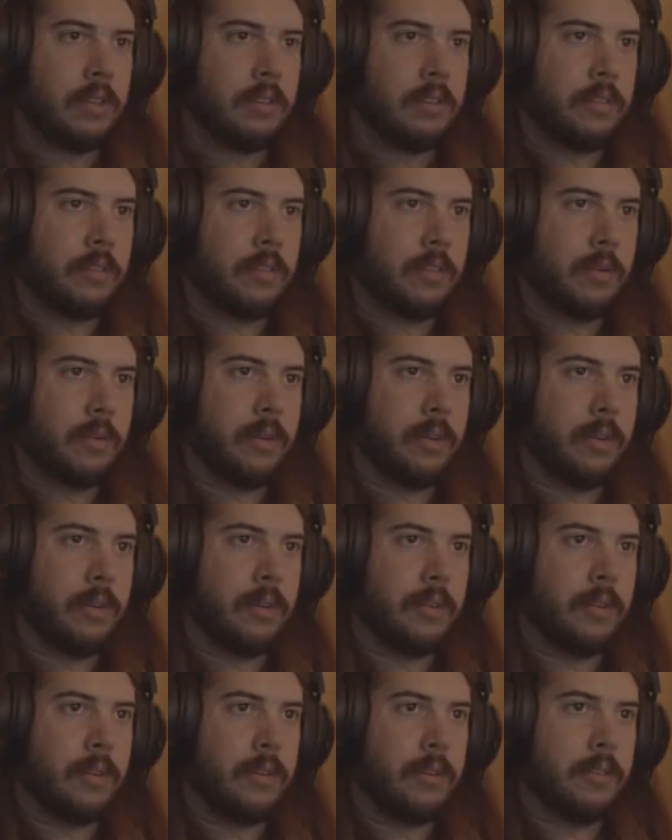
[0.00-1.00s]
So
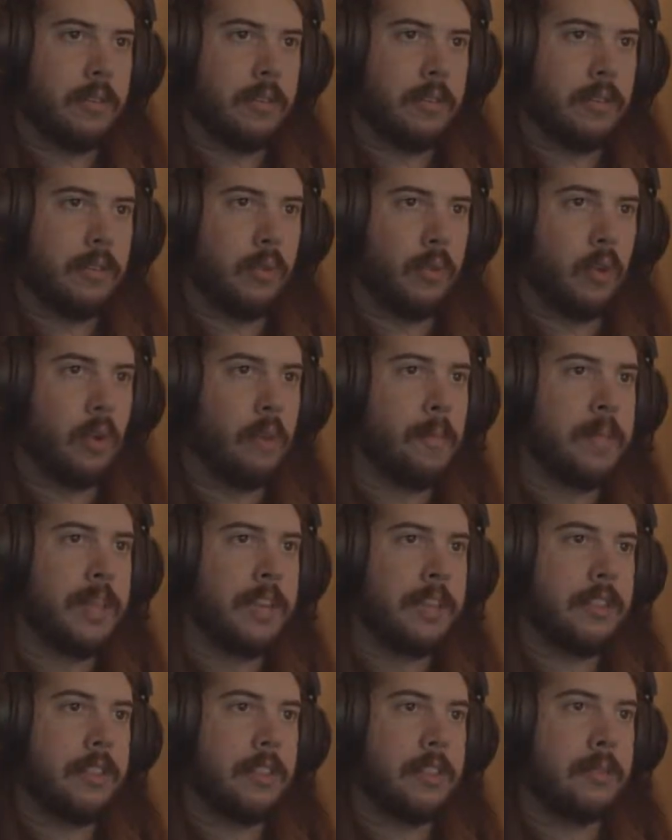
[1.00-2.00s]
normally
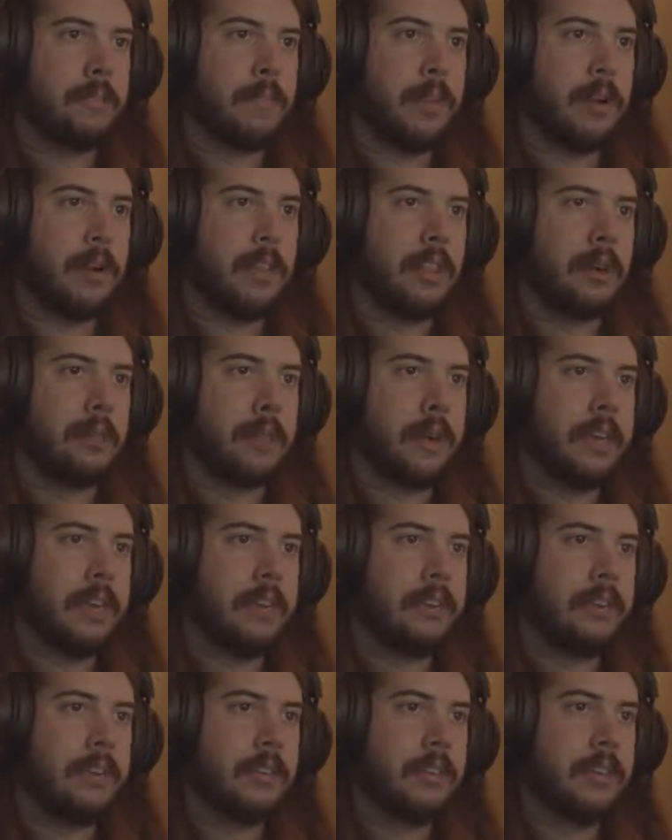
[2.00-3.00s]
at this part of the
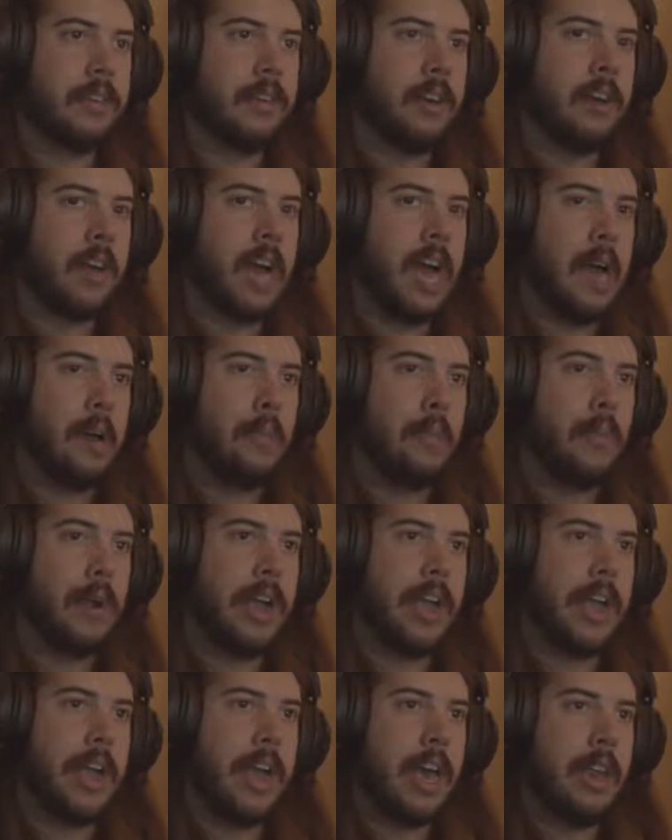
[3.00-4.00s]
race, I'm
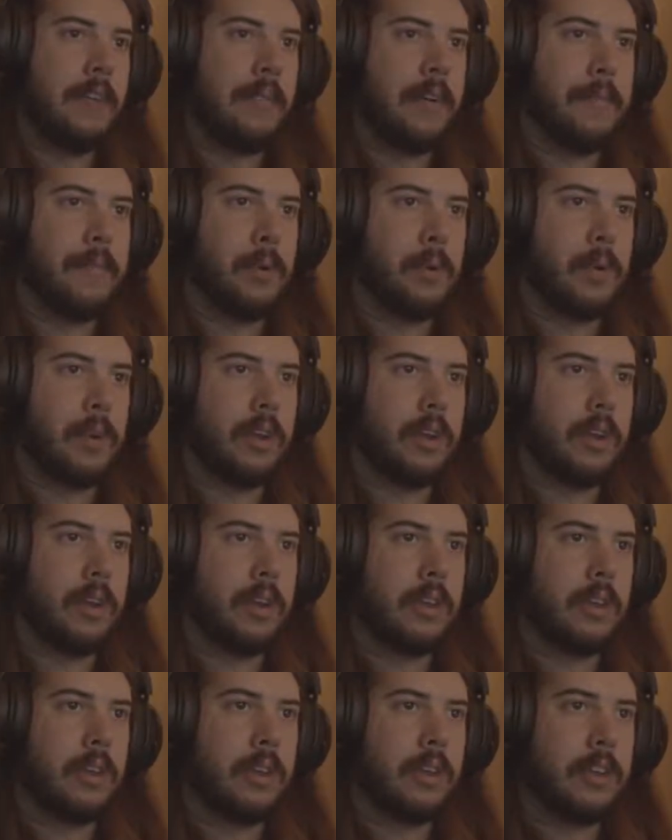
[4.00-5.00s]
way ahead of everyone.
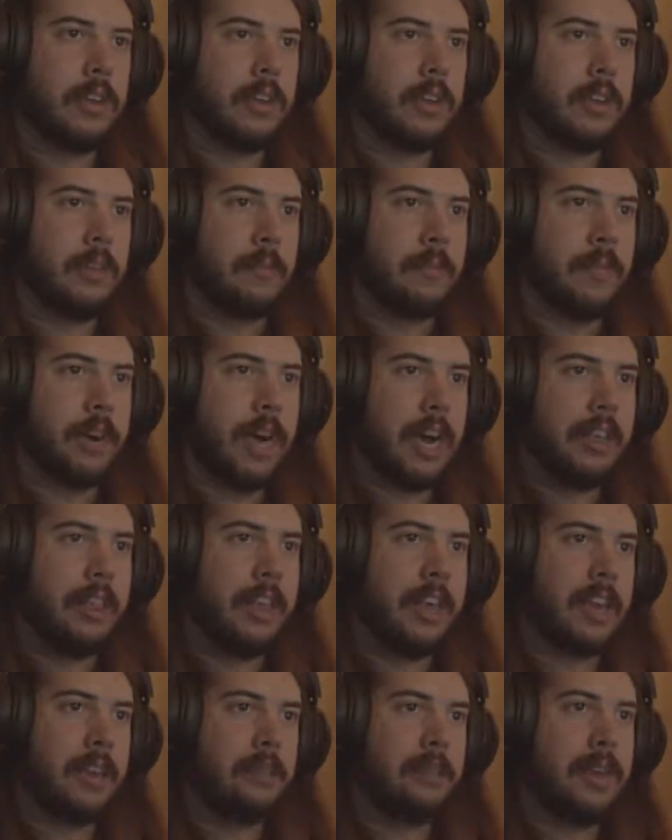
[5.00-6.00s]
But I
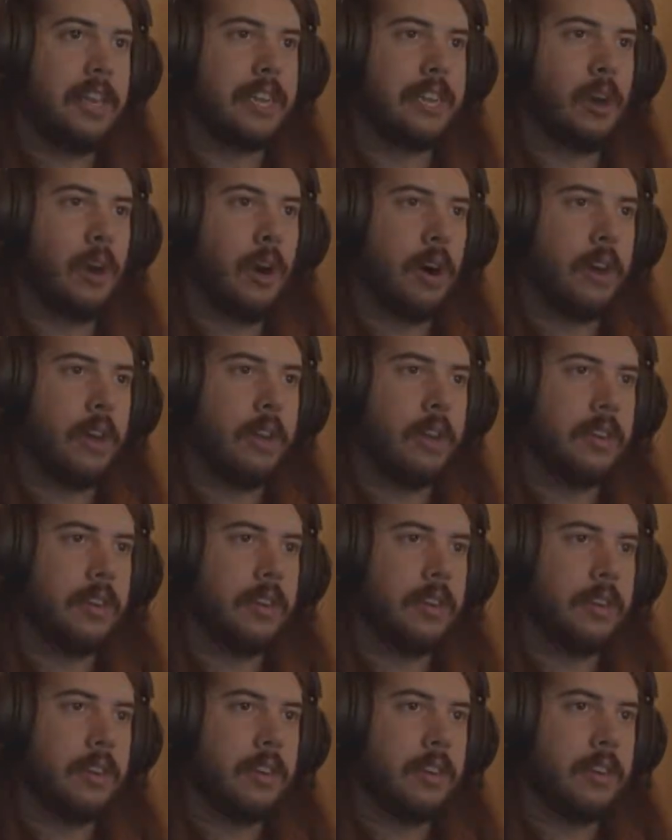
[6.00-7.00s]
think me talking
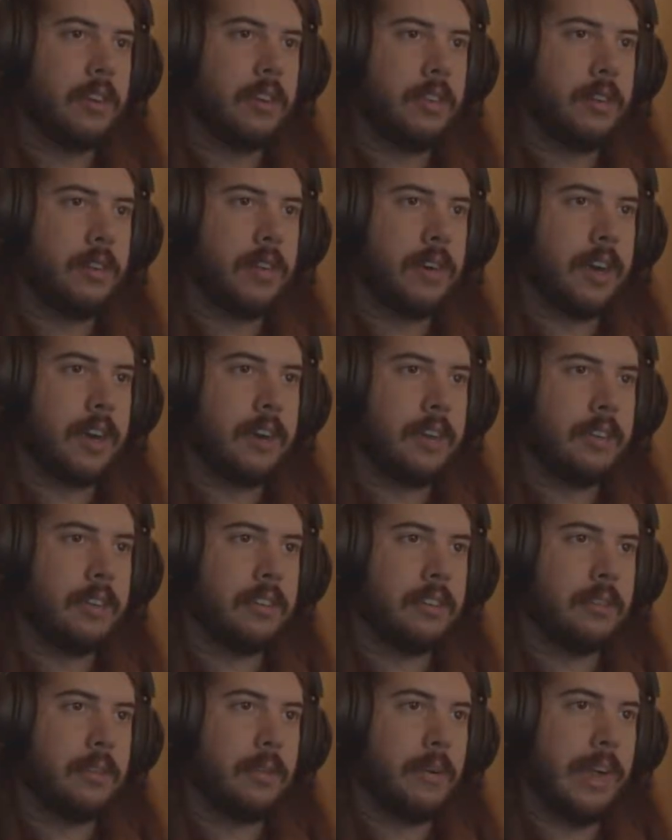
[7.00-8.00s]
to you
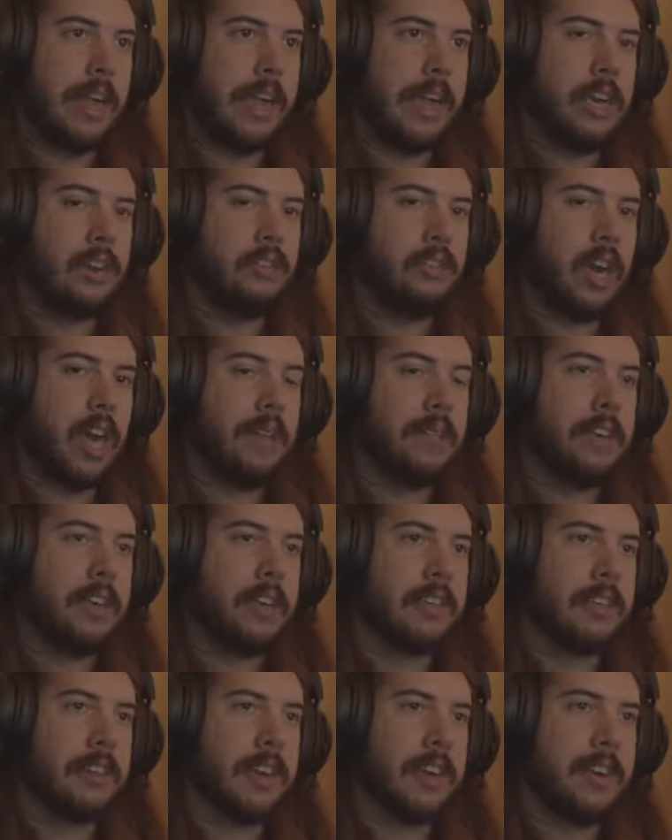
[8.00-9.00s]
guys and driving
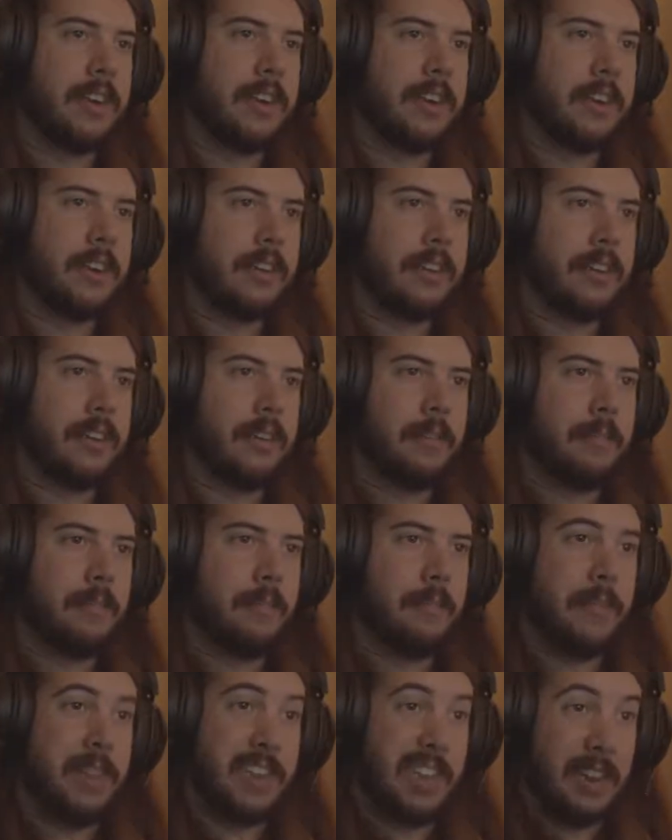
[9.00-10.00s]
is kind of
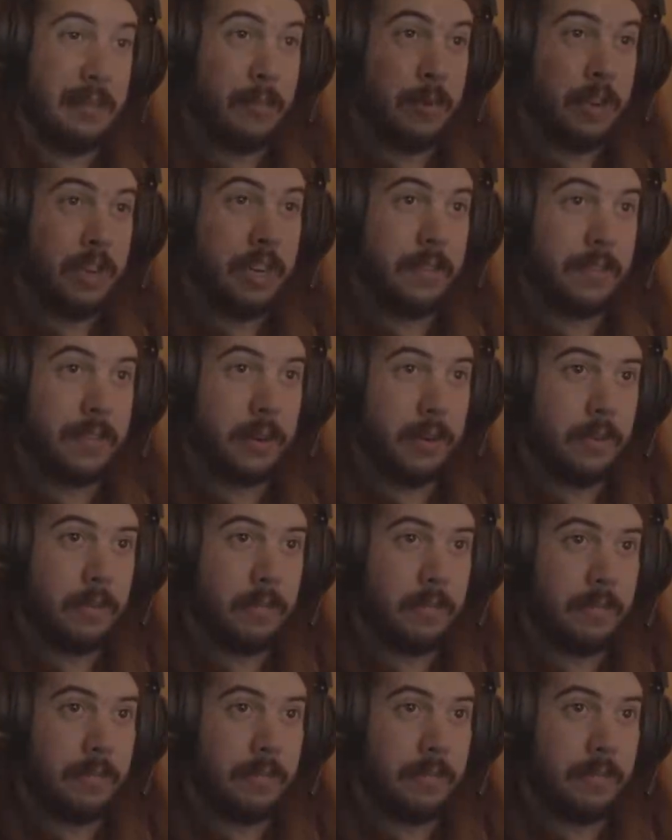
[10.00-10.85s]
making it more difficult.